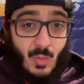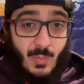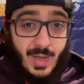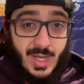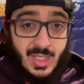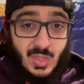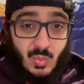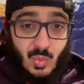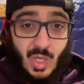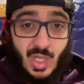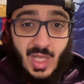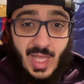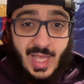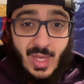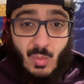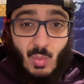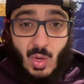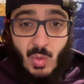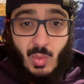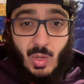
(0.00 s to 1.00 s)
as well,
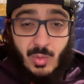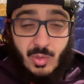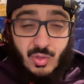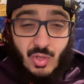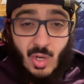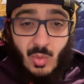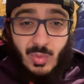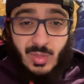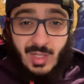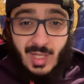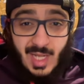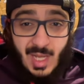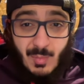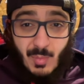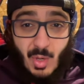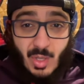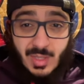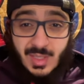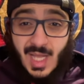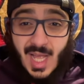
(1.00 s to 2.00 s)
a 1-1 draw with
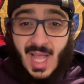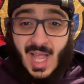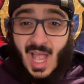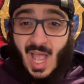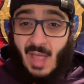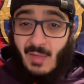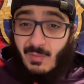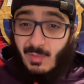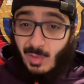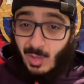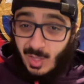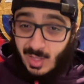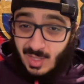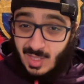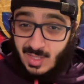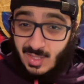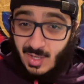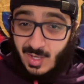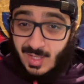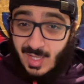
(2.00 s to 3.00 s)
Clermont. If you look at
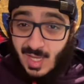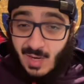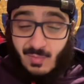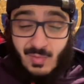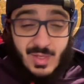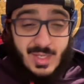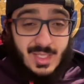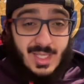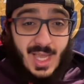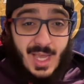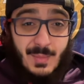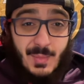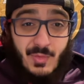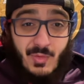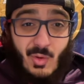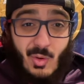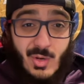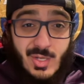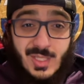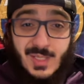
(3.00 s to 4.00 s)
the starting lineup for this game,
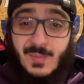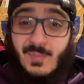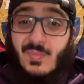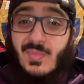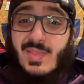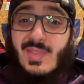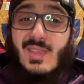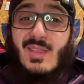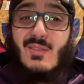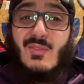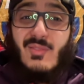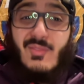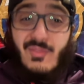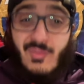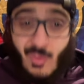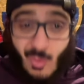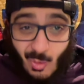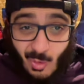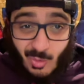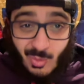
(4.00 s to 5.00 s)
of course,
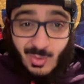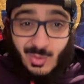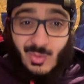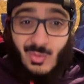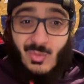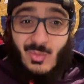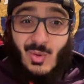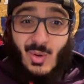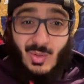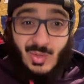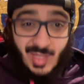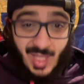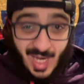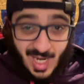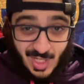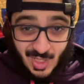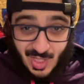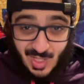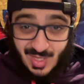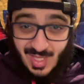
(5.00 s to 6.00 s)
full
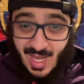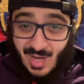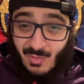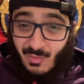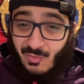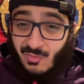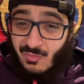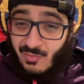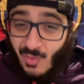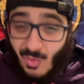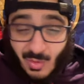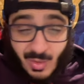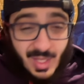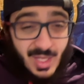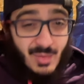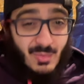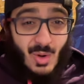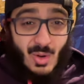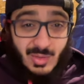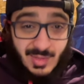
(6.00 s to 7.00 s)
rotation. They
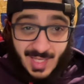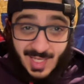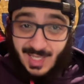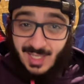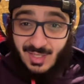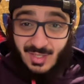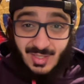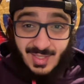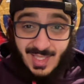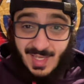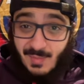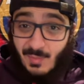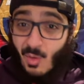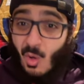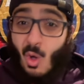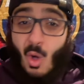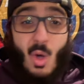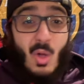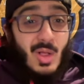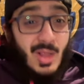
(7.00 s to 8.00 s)
fully rotated their
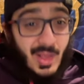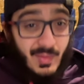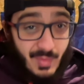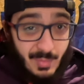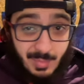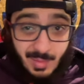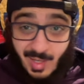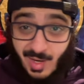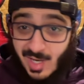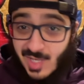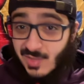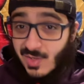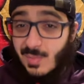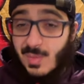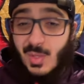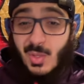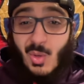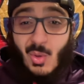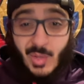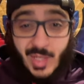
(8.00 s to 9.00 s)
team. All 11 players
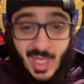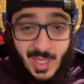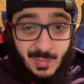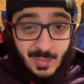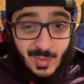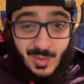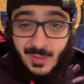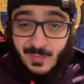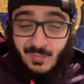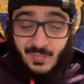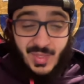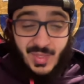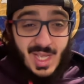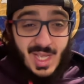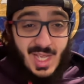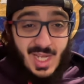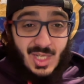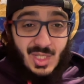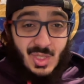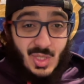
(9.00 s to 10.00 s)
from the goalkeeper
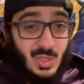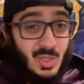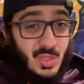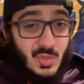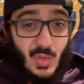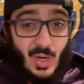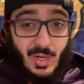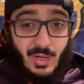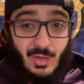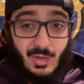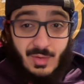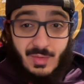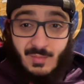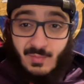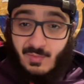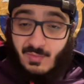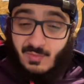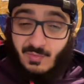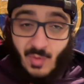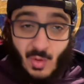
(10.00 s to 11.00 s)
to the striker.
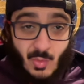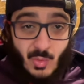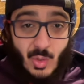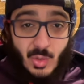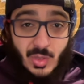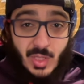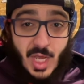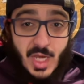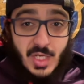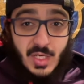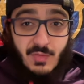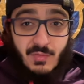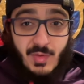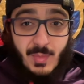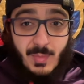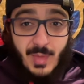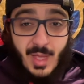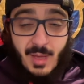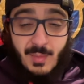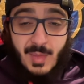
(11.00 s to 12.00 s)
Full rotation
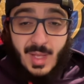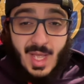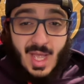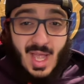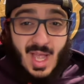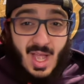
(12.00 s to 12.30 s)
from them.